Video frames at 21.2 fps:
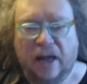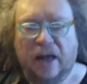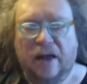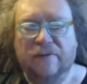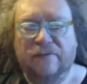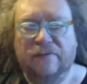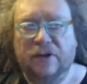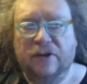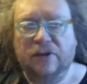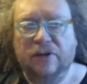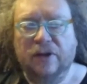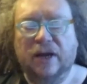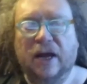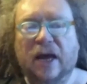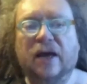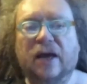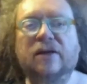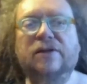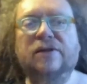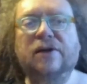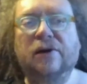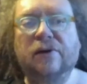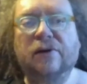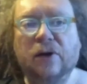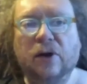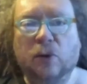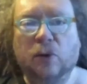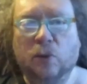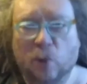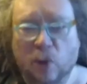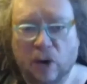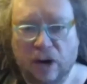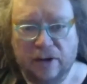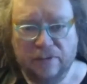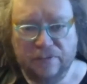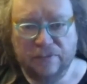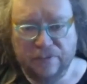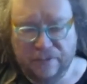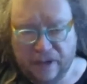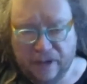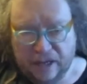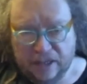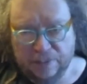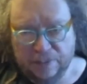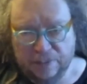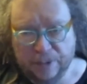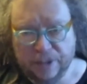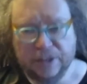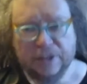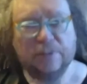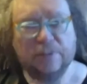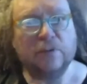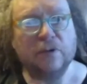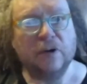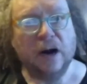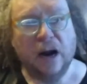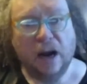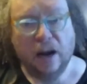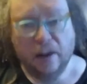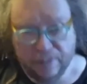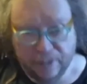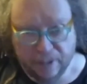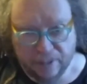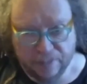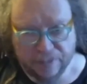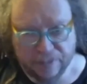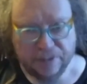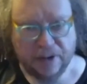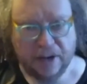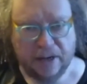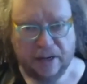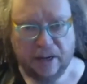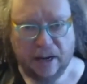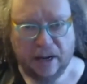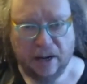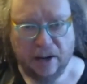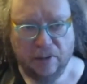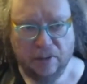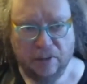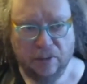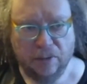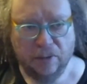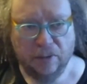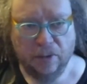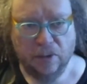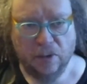If you look at, so one of Facebook's problems right now,